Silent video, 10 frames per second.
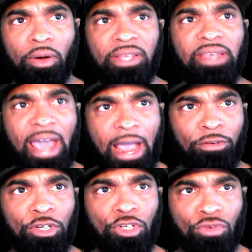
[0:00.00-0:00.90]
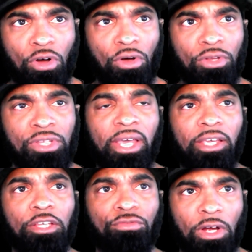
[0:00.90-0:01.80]
His average draws
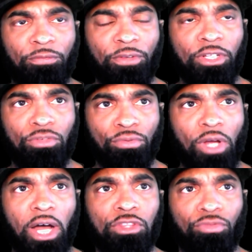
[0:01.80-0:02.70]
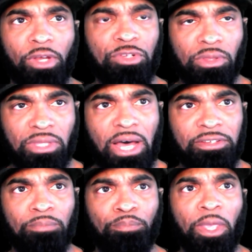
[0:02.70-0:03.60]
is roughly
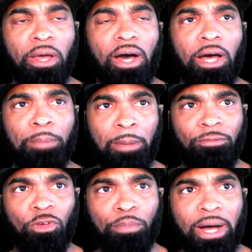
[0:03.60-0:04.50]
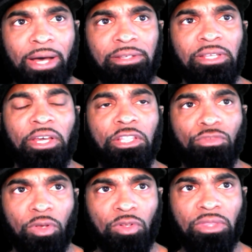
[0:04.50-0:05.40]
300,000 pay-per-view buys.
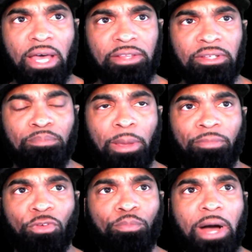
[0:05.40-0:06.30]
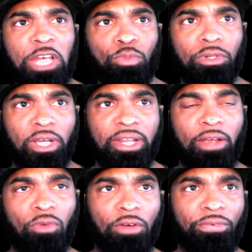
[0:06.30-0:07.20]
300,000 pay-per-view buys. We're looking at
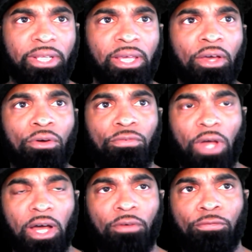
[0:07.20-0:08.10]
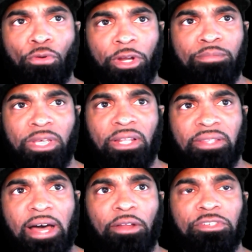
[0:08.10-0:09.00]
roughly $40 million
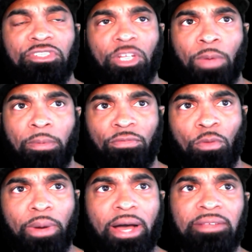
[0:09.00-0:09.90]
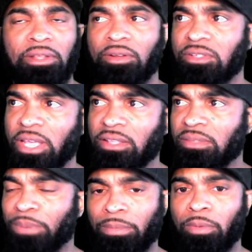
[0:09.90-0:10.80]
in just pay-per-view buys. And there's tickets,
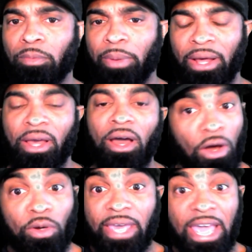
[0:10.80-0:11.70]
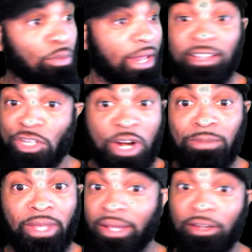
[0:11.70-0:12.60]
blah, blah, blah, blah, blah. Okay, well, that $20
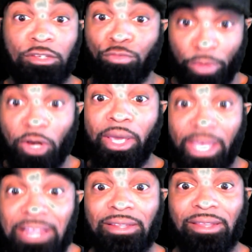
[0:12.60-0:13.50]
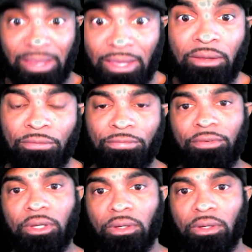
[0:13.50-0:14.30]
million looks real easy to give.